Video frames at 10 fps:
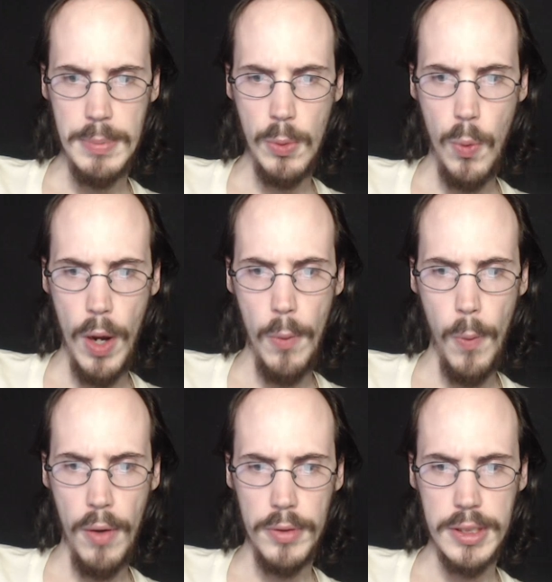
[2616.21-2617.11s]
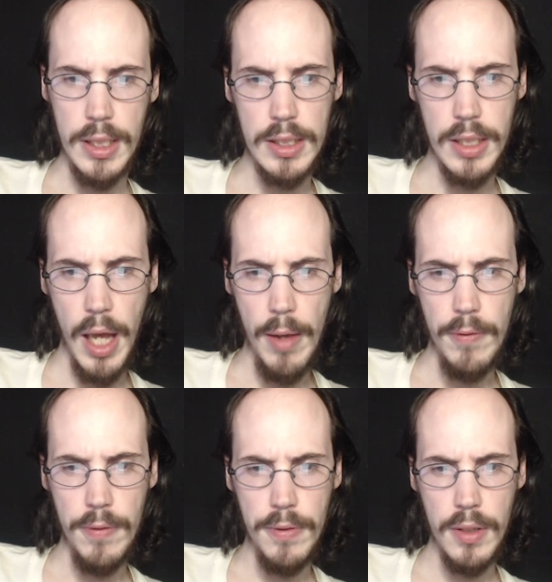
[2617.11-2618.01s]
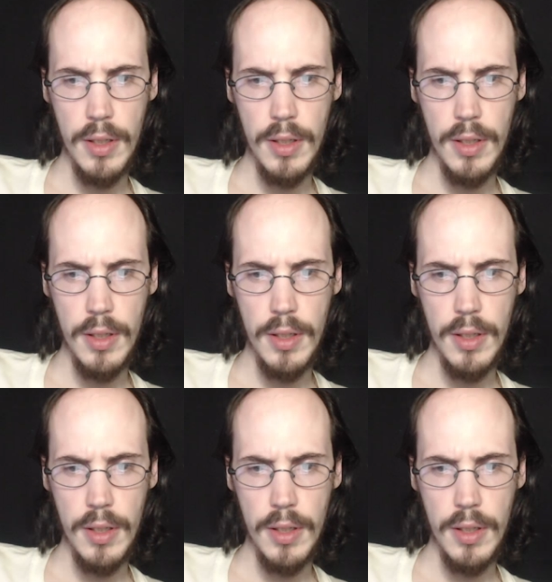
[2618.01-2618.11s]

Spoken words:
been quite a while since I've